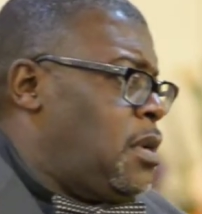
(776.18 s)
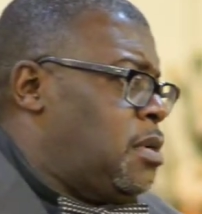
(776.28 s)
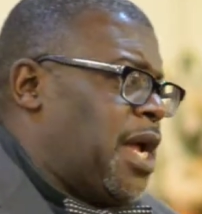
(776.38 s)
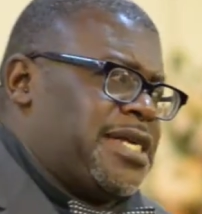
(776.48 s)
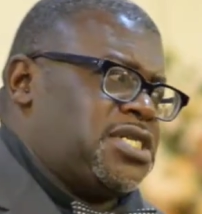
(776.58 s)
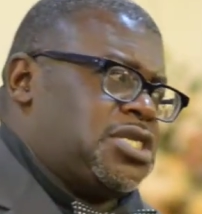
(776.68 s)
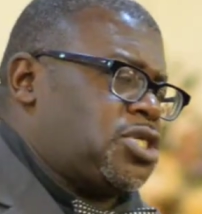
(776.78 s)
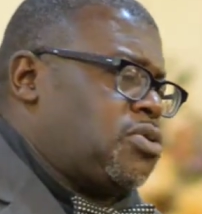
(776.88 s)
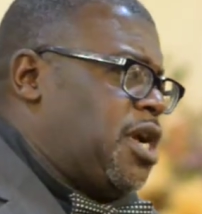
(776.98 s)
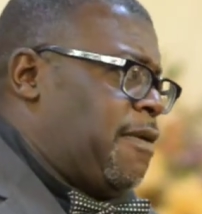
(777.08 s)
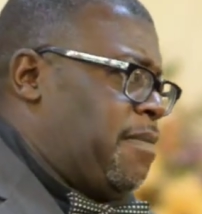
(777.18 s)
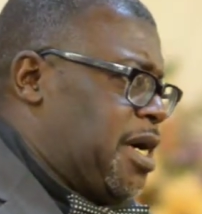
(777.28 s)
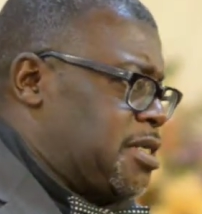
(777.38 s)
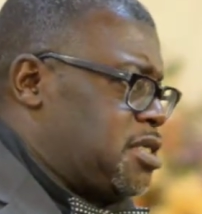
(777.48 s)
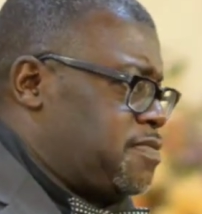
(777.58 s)
not just 12
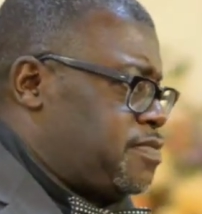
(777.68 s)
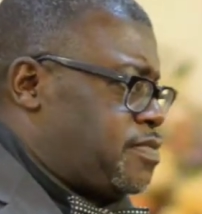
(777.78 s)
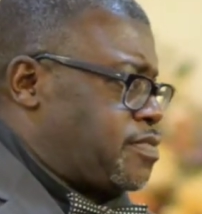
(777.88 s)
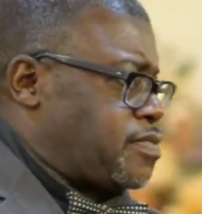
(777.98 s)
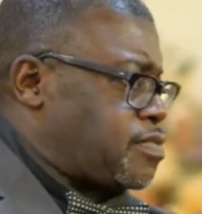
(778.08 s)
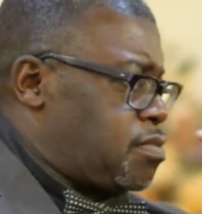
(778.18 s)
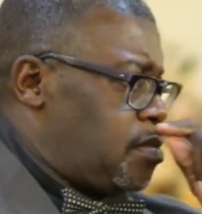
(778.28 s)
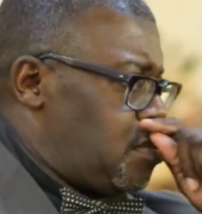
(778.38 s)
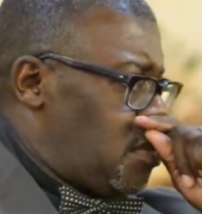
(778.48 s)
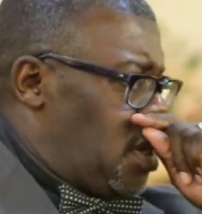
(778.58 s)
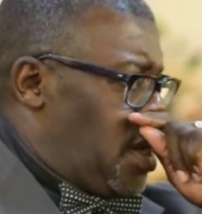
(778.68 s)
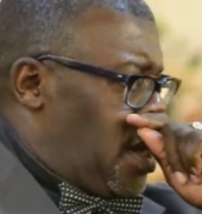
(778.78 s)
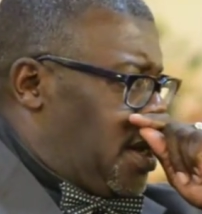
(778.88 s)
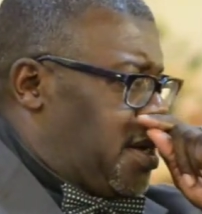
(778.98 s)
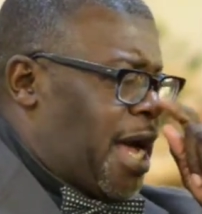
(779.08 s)
months,
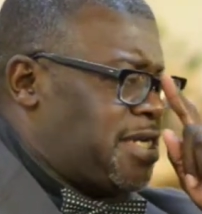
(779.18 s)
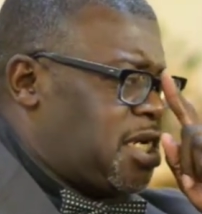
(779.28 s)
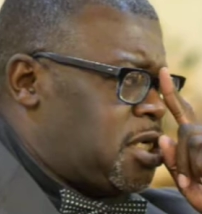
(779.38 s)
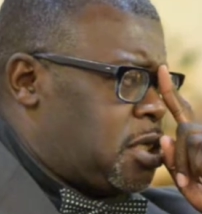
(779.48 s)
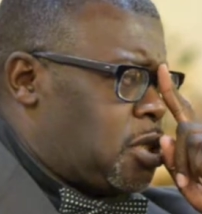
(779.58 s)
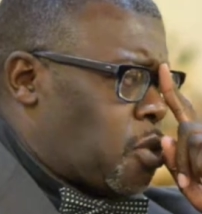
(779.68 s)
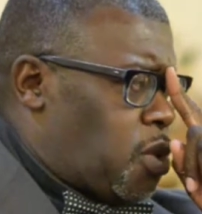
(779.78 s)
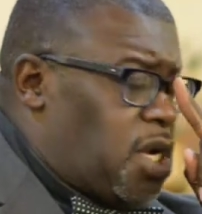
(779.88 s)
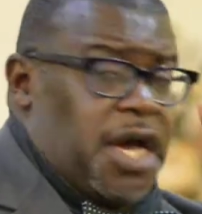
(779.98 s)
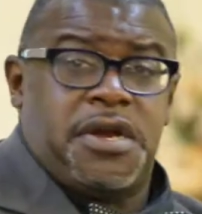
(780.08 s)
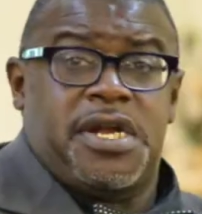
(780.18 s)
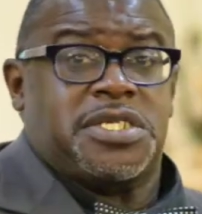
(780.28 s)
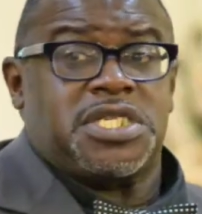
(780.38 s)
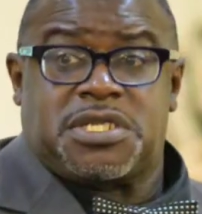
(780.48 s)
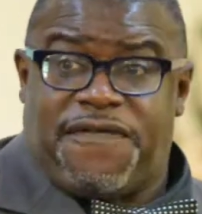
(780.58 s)
not just
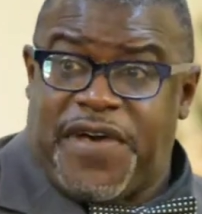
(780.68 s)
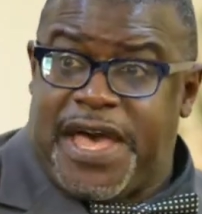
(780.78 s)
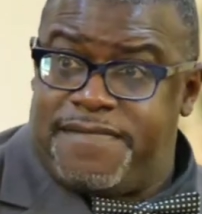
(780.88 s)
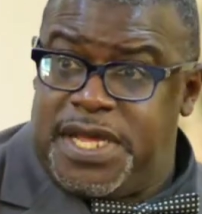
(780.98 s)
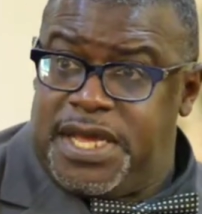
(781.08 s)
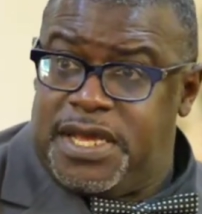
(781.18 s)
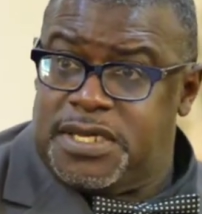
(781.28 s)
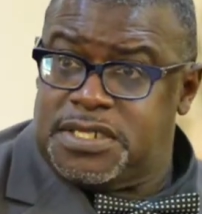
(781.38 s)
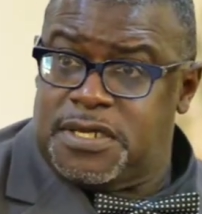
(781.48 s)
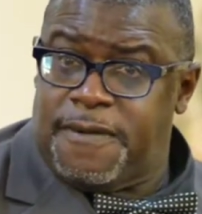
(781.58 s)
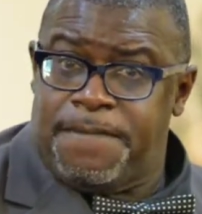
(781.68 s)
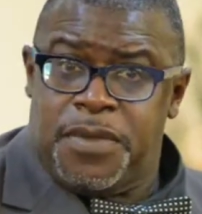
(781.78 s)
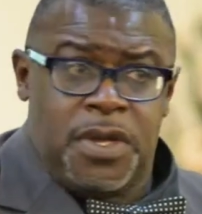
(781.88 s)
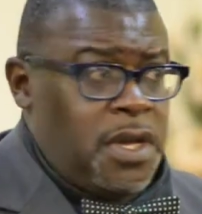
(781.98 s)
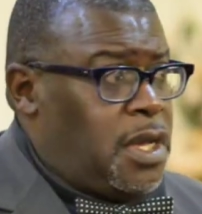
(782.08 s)
365 days,
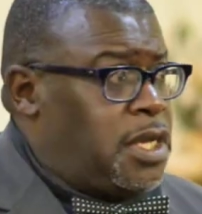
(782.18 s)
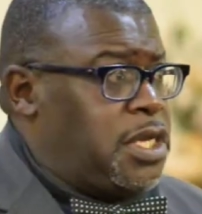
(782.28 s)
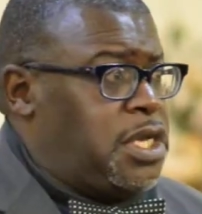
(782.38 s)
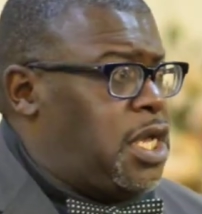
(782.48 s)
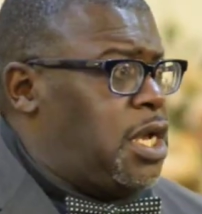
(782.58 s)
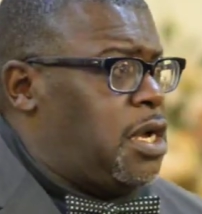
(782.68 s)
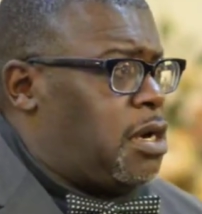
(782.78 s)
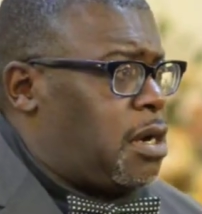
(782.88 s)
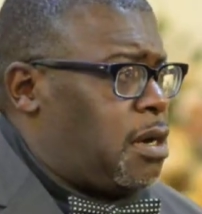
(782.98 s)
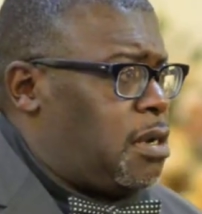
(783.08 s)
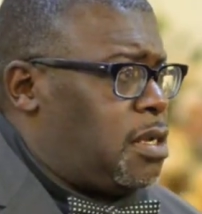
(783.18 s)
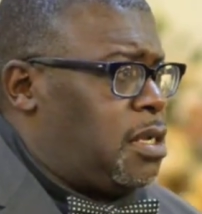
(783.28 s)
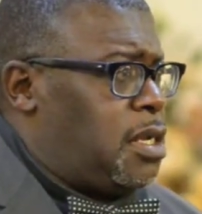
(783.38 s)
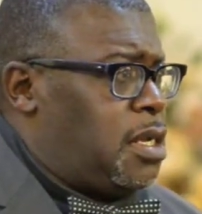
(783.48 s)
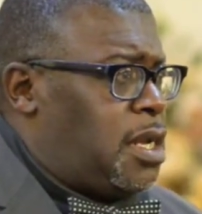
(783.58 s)
year
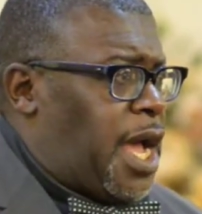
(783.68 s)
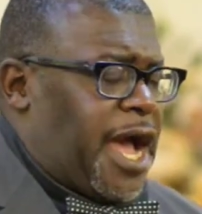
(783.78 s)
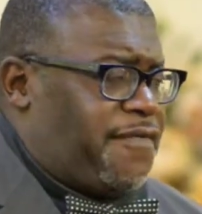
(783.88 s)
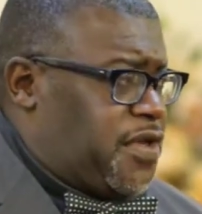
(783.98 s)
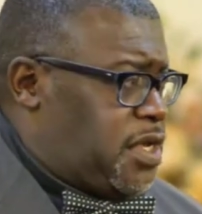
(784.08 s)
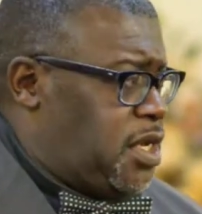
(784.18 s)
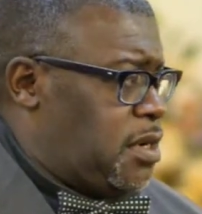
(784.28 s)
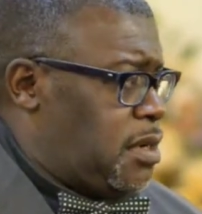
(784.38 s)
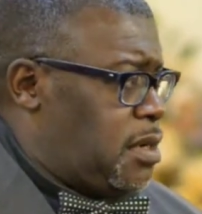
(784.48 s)
after year,